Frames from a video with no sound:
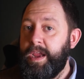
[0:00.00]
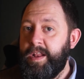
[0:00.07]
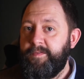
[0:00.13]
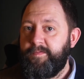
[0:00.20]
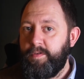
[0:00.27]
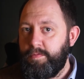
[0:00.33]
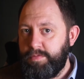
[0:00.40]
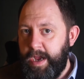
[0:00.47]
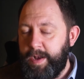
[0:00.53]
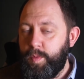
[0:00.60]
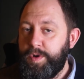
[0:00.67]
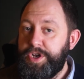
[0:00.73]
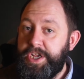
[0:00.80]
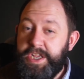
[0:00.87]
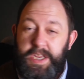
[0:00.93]
infrared,
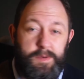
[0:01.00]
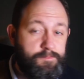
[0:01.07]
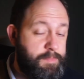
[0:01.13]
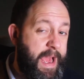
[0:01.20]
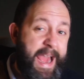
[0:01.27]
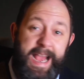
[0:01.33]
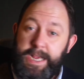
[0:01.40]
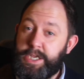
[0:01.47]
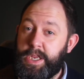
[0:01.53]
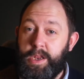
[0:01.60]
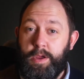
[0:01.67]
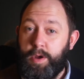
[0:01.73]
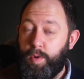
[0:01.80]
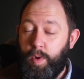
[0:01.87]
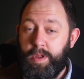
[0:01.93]
which is
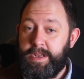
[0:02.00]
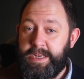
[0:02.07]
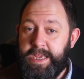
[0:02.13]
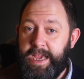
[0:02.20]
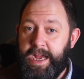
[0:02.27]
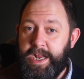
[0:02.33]
excellent quality